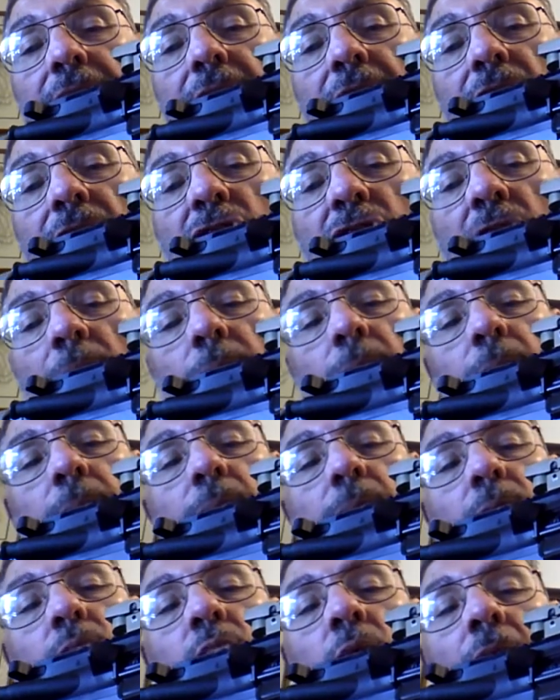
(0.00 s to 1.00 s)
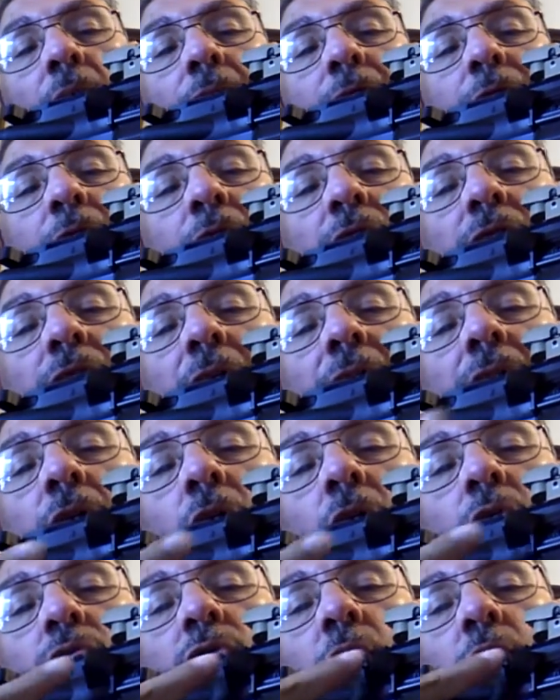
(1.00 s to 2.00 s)
some rifles I
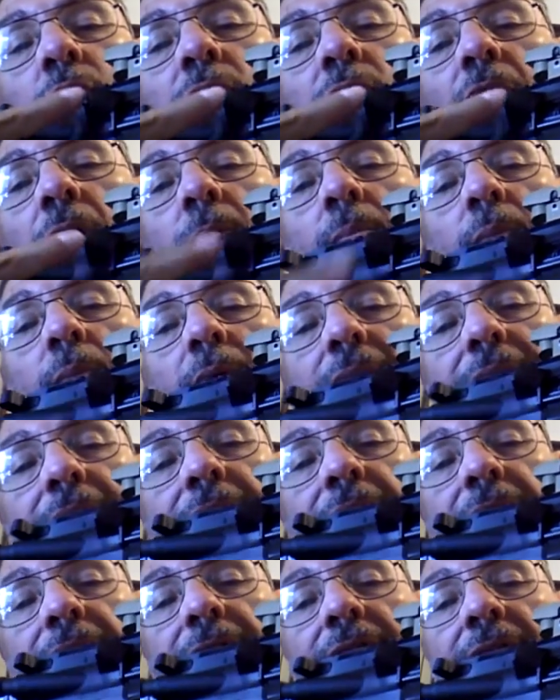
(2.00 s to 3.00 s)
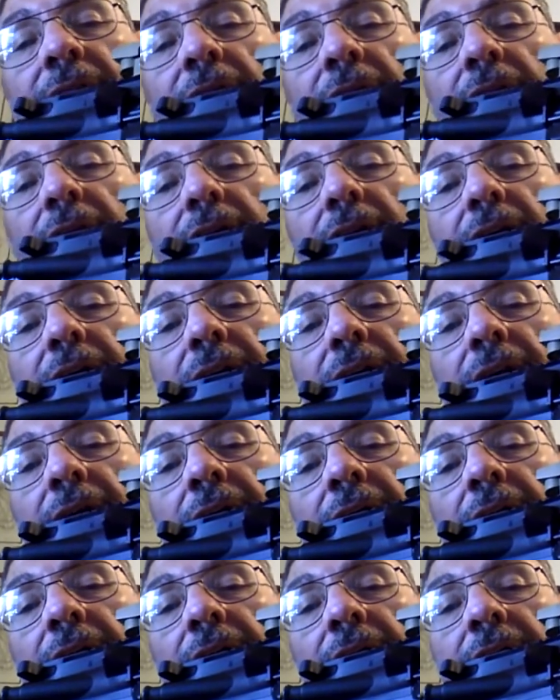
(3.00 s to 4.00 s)
know don't come with this,
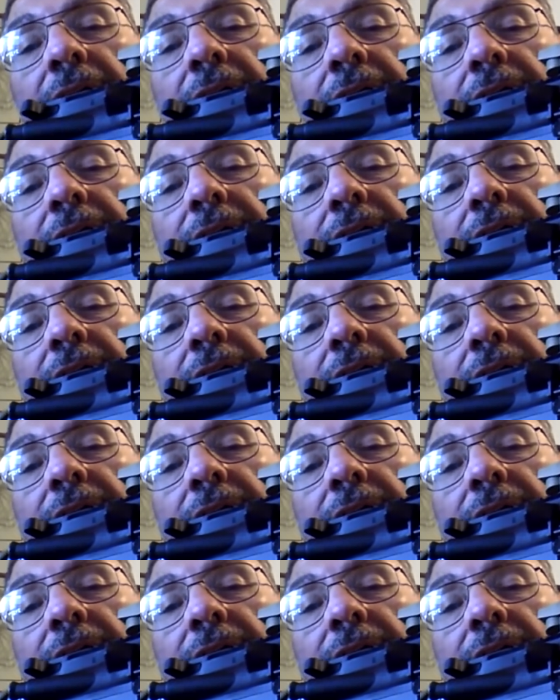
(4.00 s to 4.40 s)
and